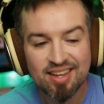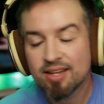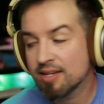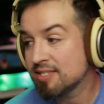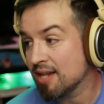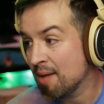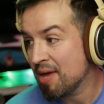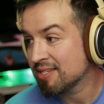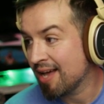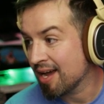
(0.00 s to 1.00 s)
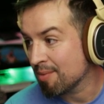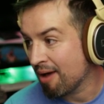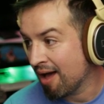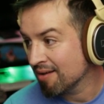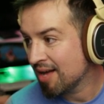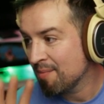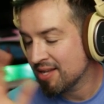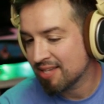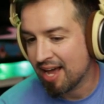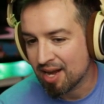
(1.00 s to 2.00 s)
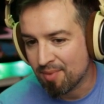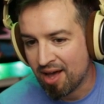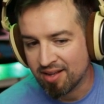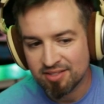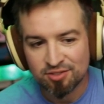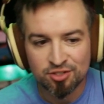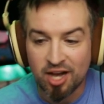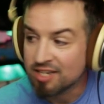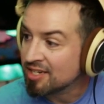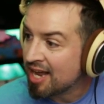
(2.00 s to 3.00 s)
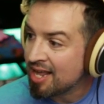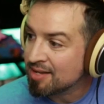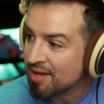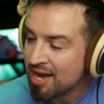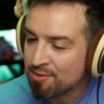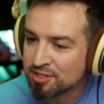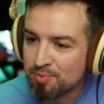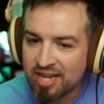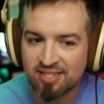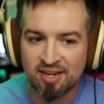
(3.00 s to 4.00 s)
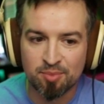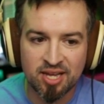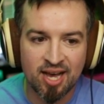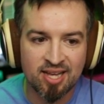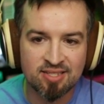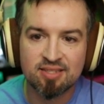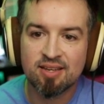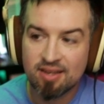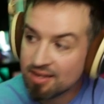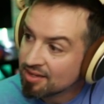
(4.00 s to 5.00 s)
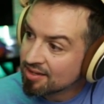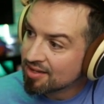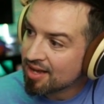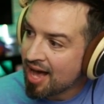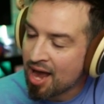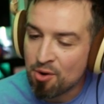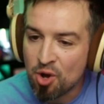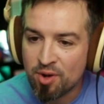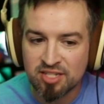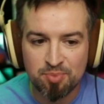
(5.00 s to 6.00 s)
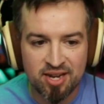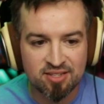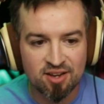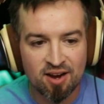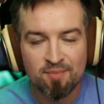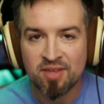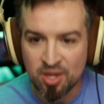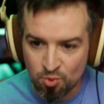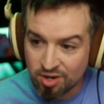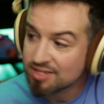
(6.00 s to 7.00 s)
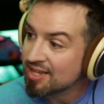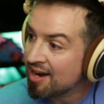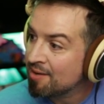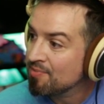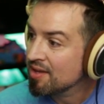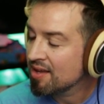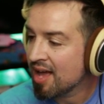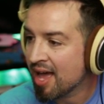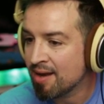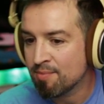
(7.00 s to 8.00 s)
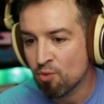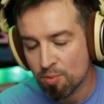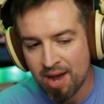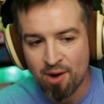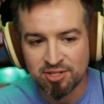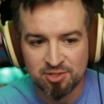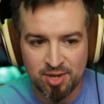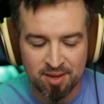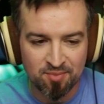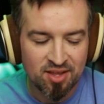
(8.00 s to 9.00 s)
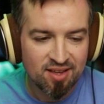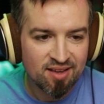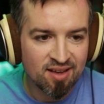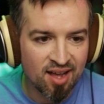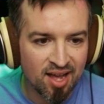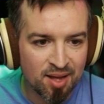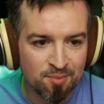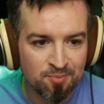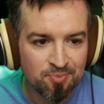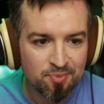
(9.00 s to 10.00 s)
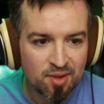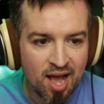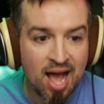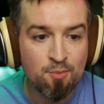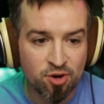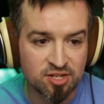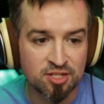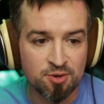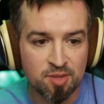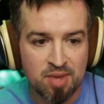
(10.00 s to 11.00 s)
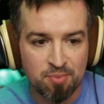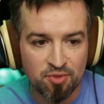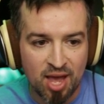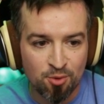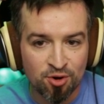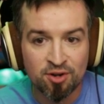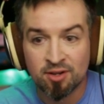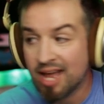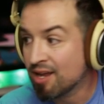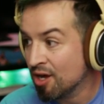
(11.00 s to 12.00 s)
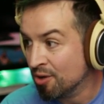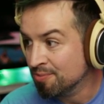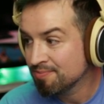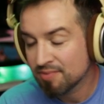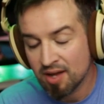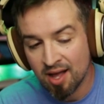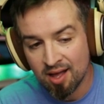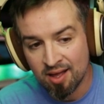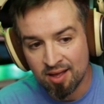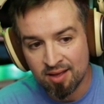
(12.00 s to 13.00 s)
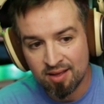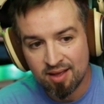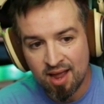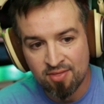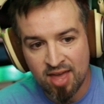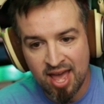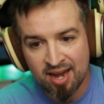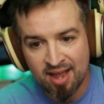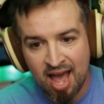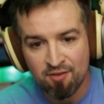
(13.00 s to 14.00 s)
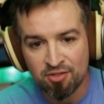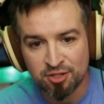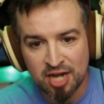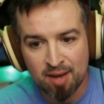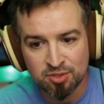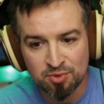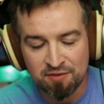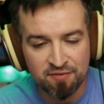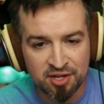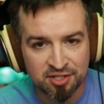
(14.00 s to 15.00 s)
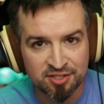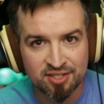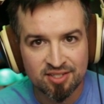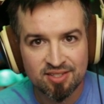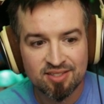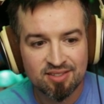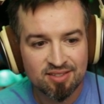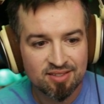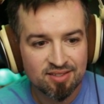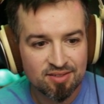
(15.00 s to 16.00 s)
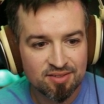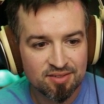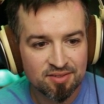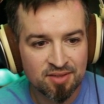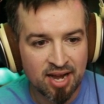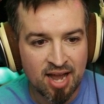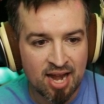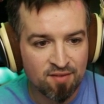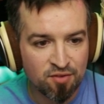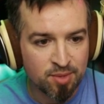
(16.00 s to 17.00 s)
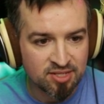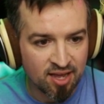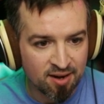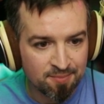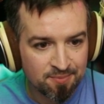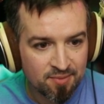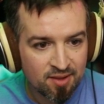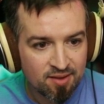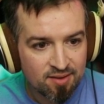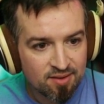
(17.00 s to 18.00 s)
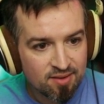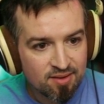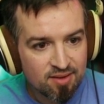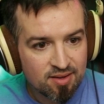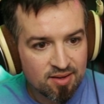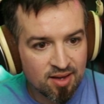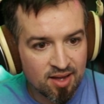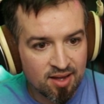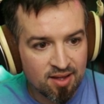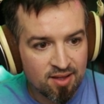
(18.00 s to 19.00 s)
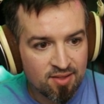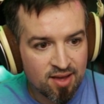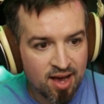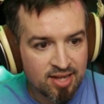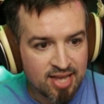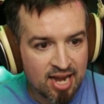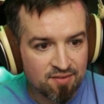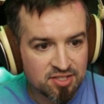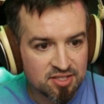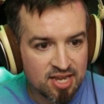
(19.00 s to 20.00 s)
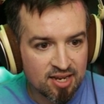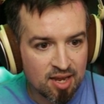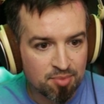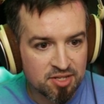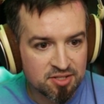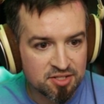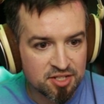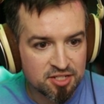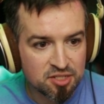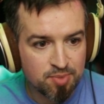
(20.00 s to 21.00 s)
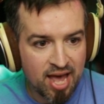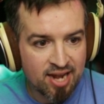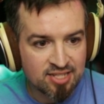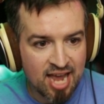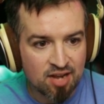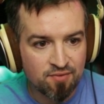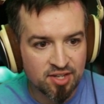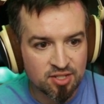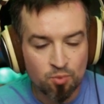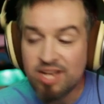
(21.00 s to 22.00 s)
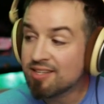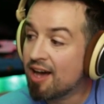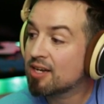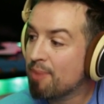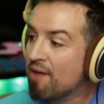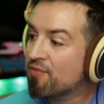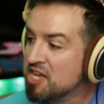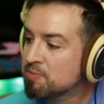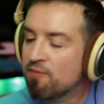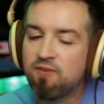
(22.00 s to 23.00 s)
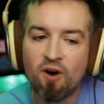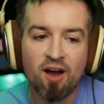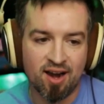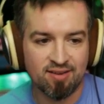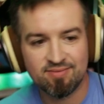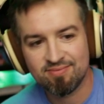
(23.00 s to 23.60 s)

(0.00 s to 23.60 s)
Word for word: Listen, I'm not talking about I'm not talking about Josh in any any respect here, because I don't know what his opinions are. He works there, and more power to him. Um. I'm more concerned with the people that were let go uh, and then having their jobs refilled, like not even a few months later. Uh, the uh, it's Activision thing, like Blizzard is just as bad as Activision. We talked about this before.